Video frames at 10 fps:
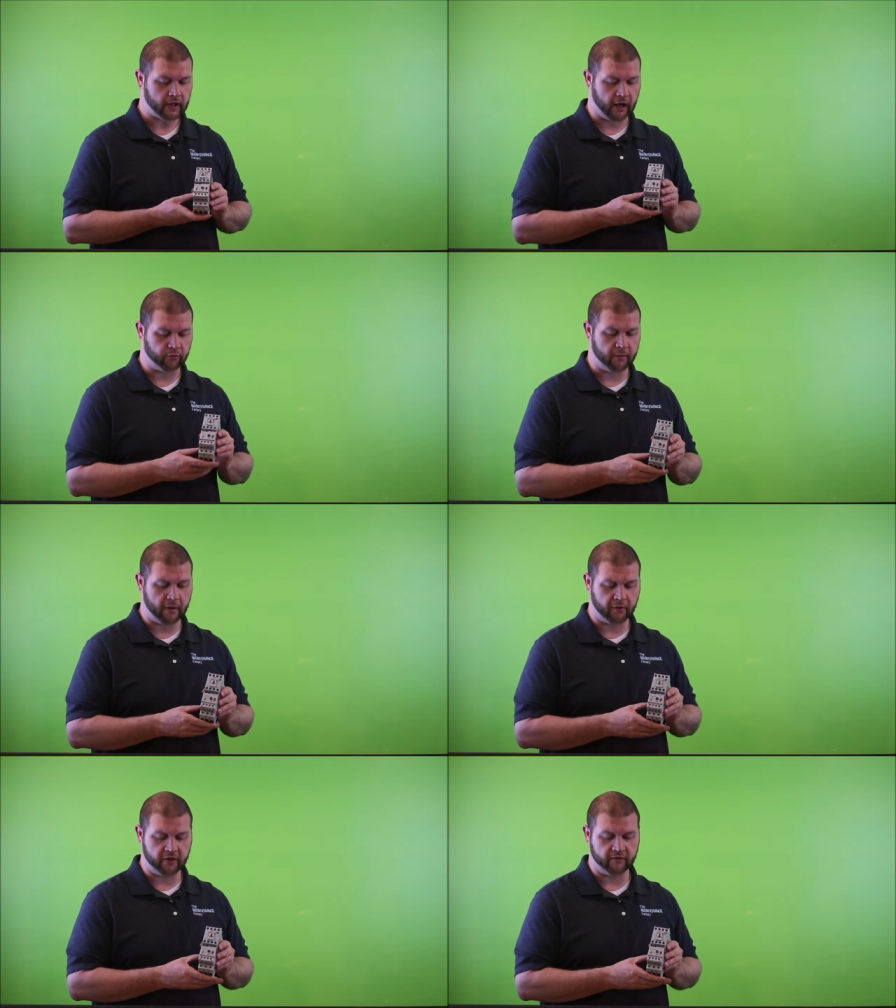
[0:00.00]
And
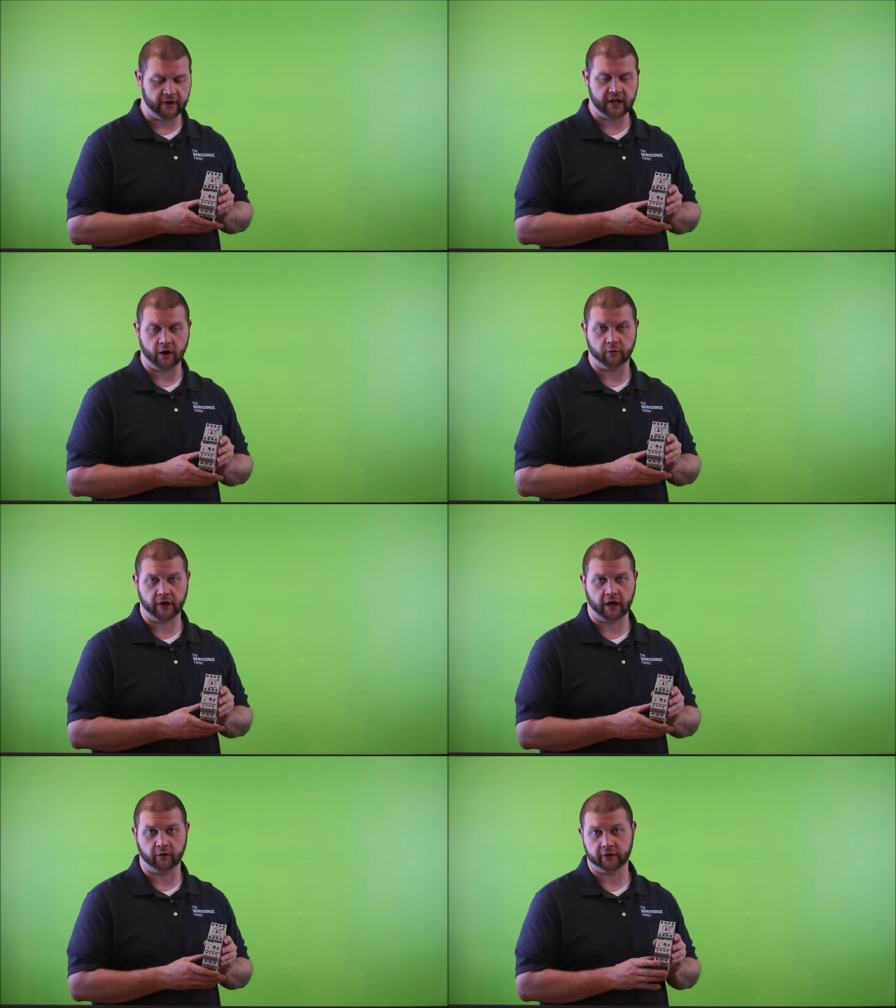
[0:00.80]
remember in the video, we're
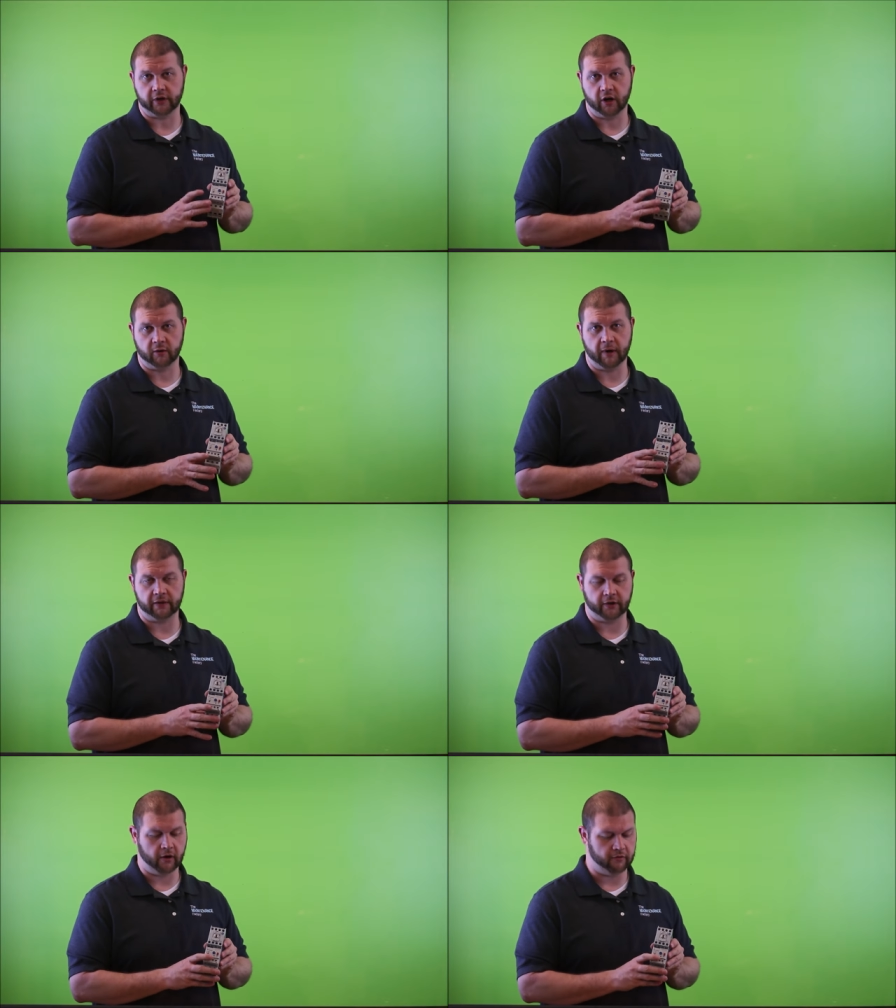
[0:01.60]
not going to talk
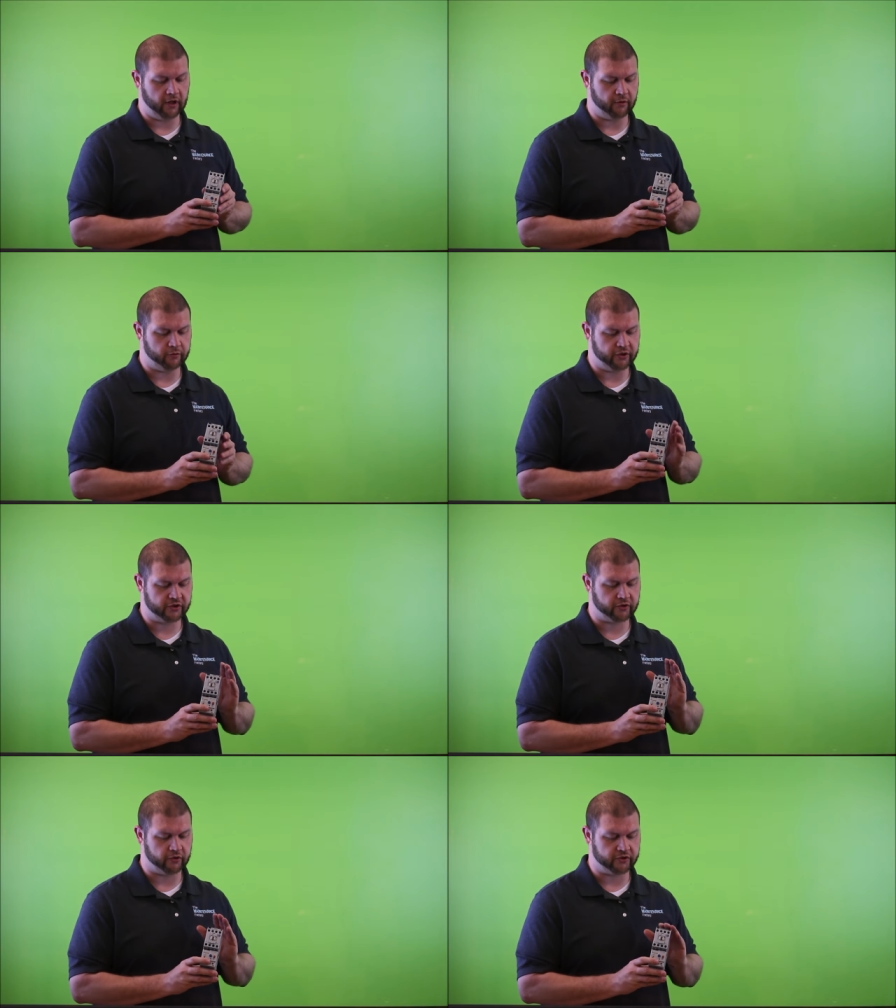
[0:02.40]
about the overload. We're
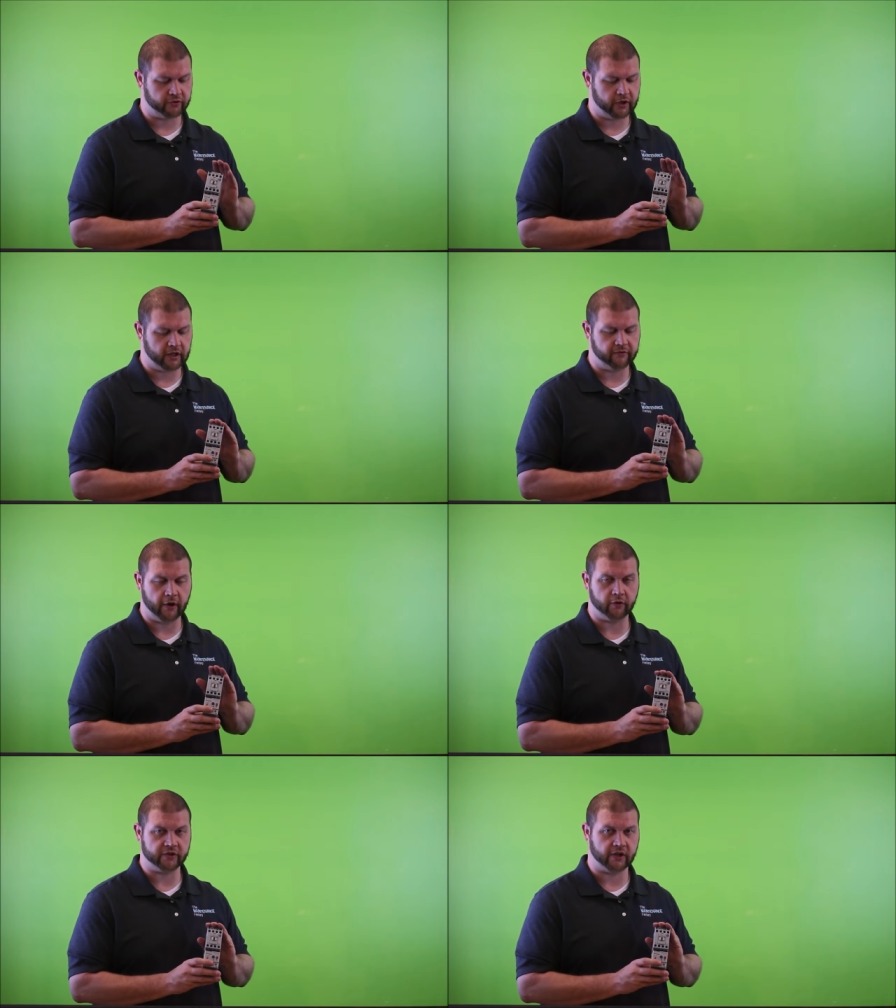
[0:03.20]
just going to strictly
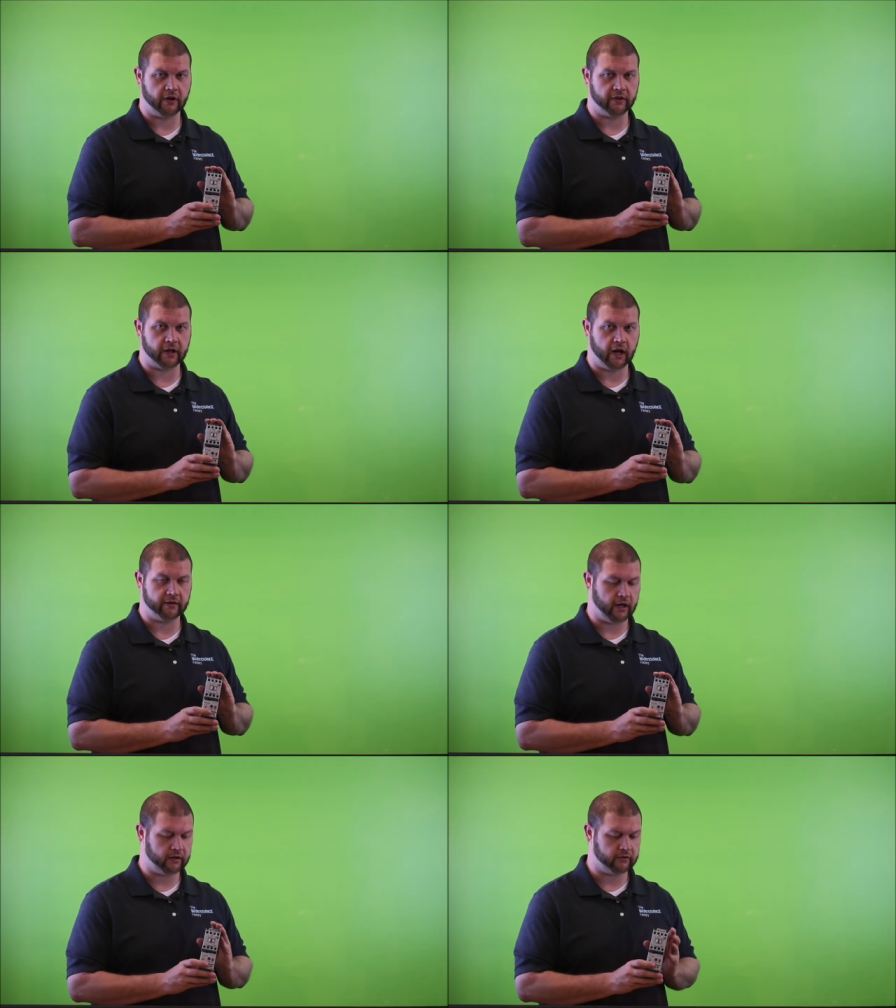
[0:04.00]
focus on the
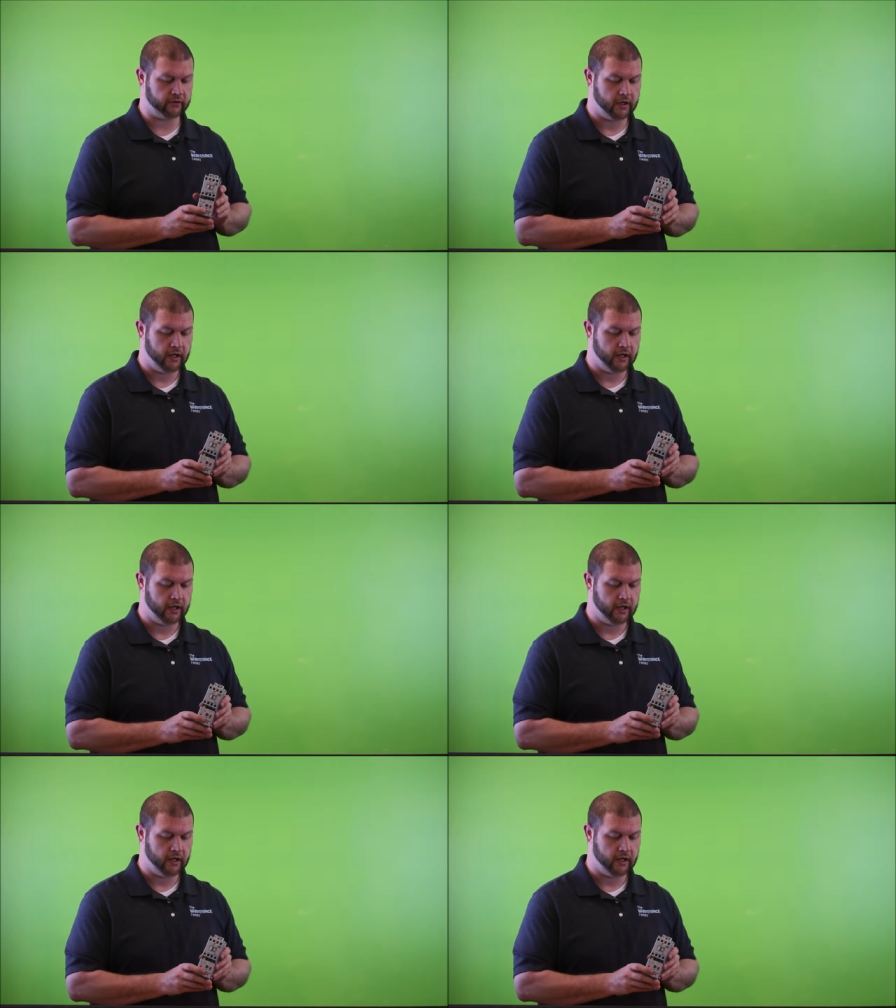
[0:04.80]
contactor.